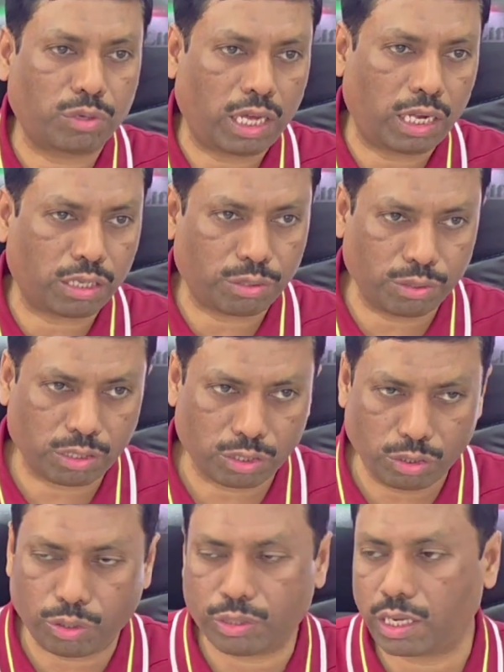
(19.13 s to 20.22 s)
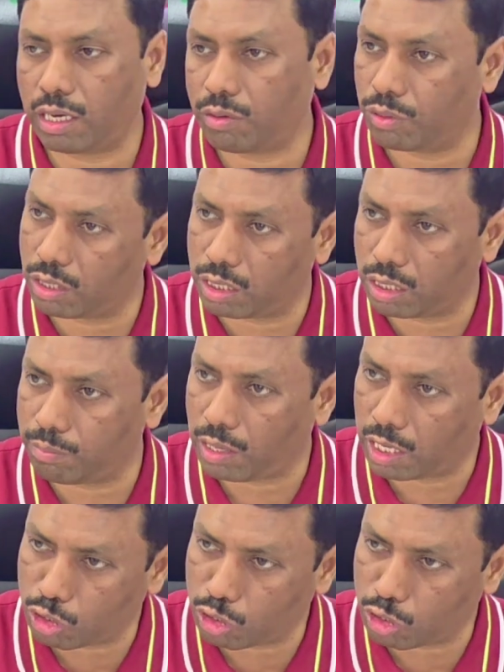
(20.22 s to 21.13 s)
we would like to know that what are the